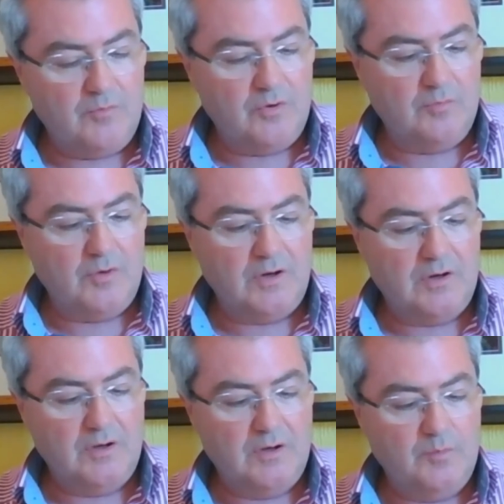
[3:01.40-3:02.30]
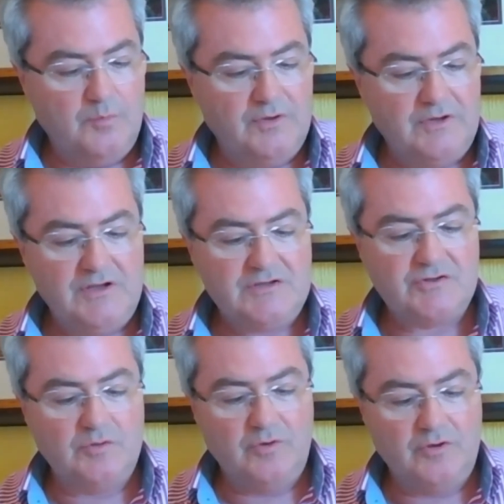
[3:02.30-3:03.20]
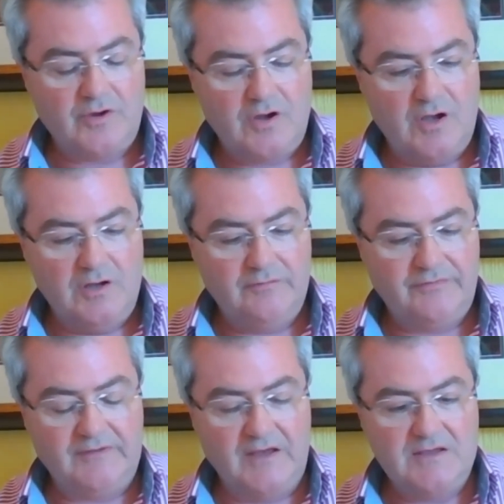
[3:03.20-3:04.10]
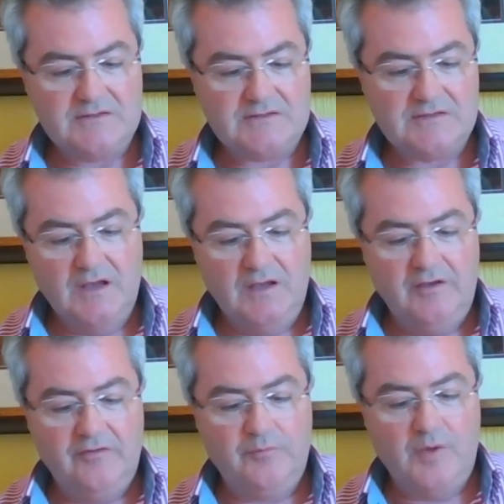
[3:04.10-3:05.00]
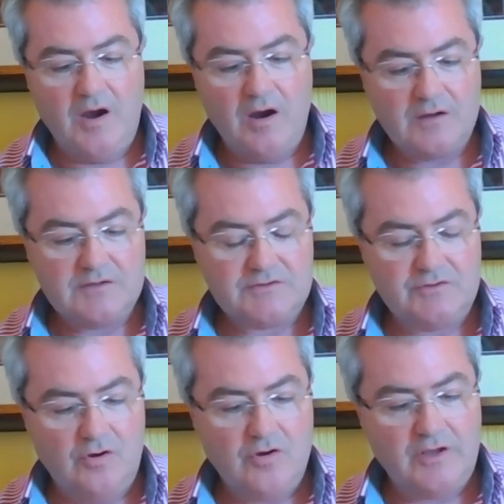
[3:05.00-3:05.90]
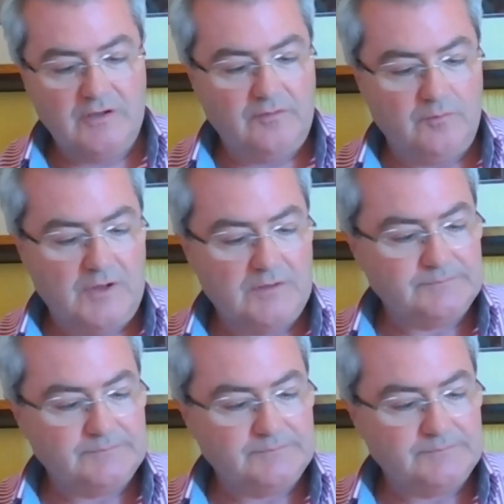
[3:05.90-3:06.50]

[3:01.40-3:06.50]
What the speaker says: murmur, but need some other kind of science if my heart is talking to me.